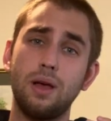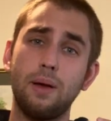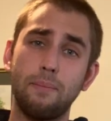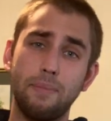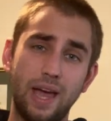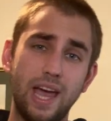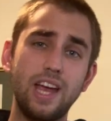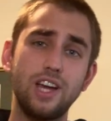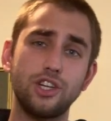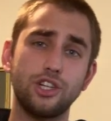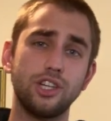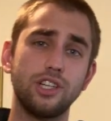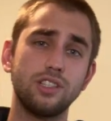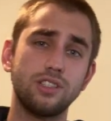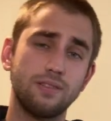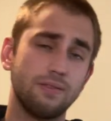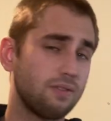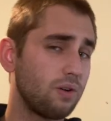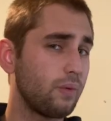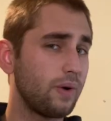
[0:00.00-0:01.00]
patience
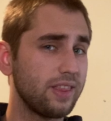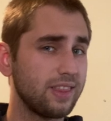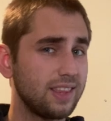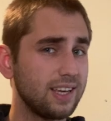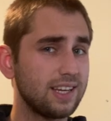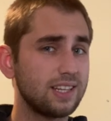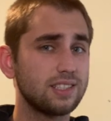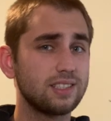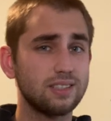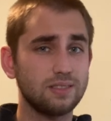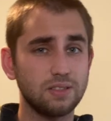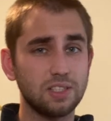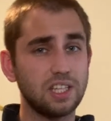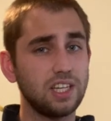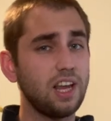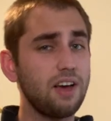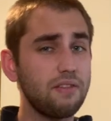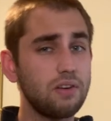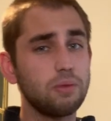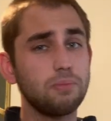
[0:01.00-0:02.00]
for when things
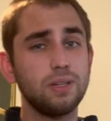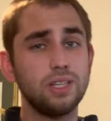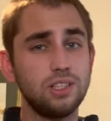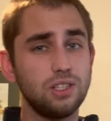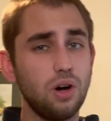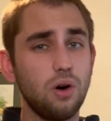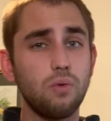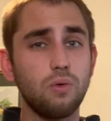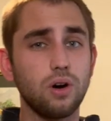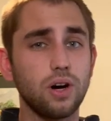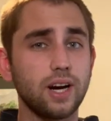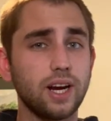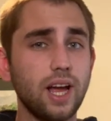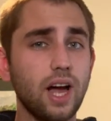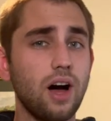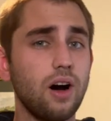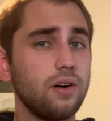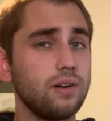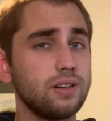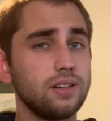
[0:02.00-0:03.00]
inevitably don't work out.